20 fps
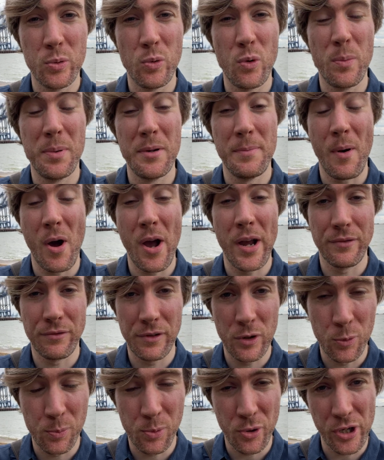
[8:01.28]
will be buying
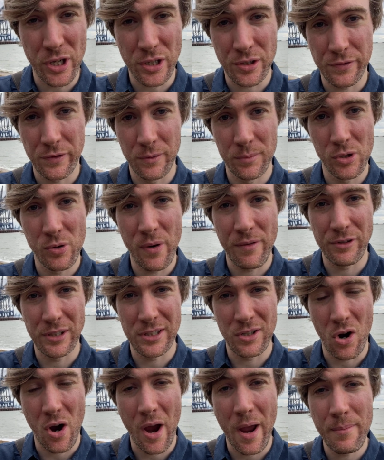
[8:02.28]
real products from you every
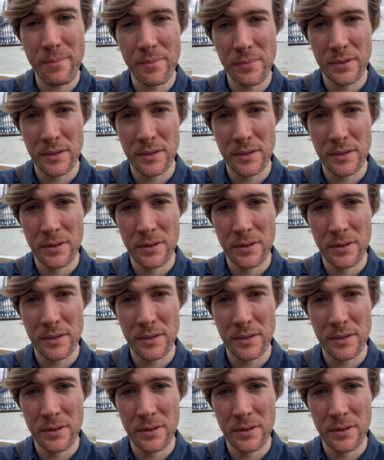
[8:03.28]
time,